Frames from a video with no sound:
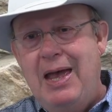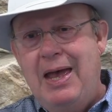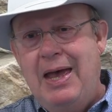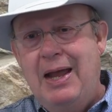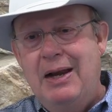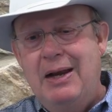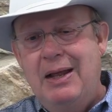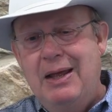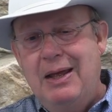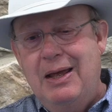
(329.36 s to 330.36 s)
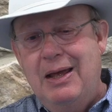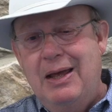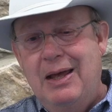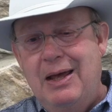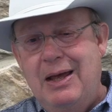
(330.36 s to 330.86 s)
And
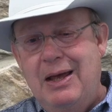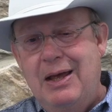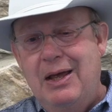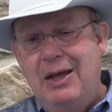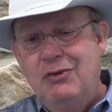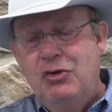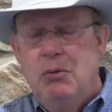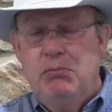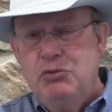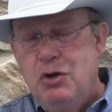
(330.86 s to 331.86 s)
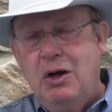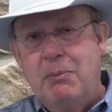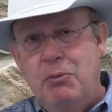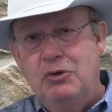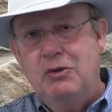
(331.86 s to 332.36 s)
so
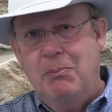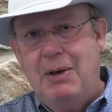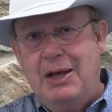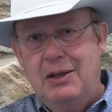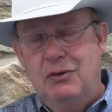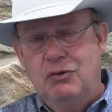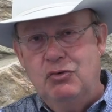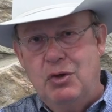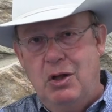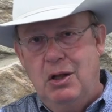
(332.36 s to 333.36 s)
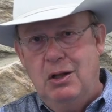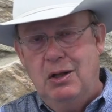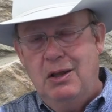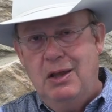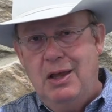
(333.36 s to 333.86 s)
Charlie puts him back in the stall,
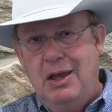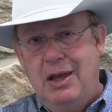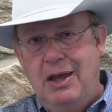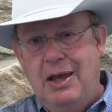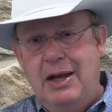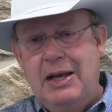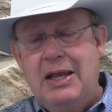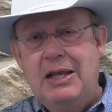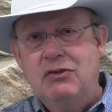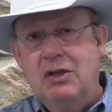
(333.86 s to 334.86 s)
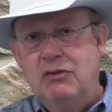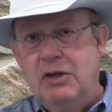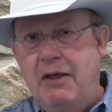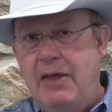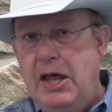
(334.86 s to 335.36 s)
and he says,
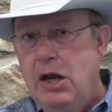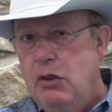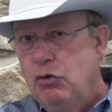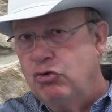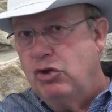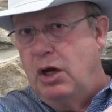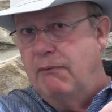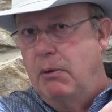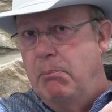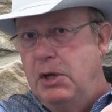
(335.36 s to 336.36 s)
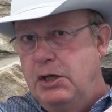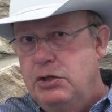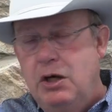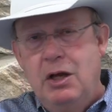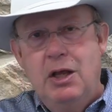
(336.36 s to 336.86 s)
now that other son of a
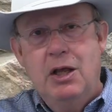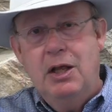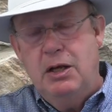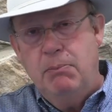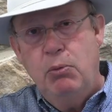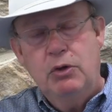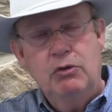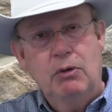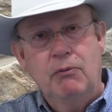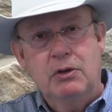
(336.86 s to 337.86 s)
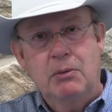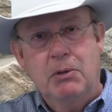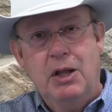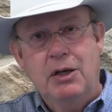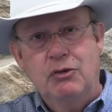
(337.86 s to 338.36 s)
bitch, and he points over at the
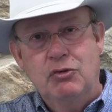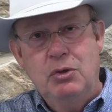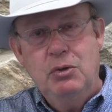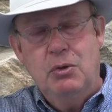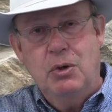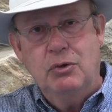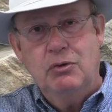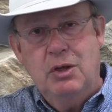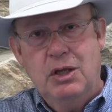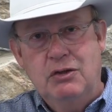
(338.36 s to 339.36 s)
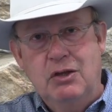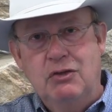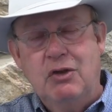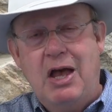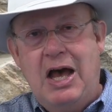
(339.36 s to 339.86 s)
Blondie's dude horse, he
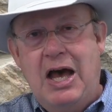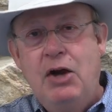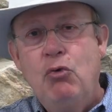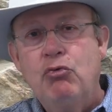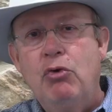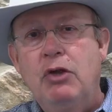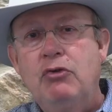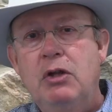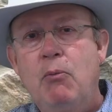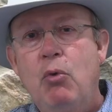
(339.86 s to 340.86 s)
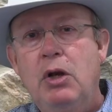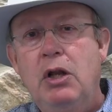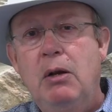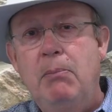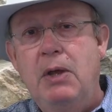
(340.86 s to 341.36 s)
says, I don't trust him one
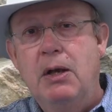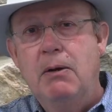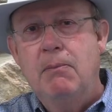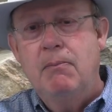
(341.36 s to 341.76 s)
little bit.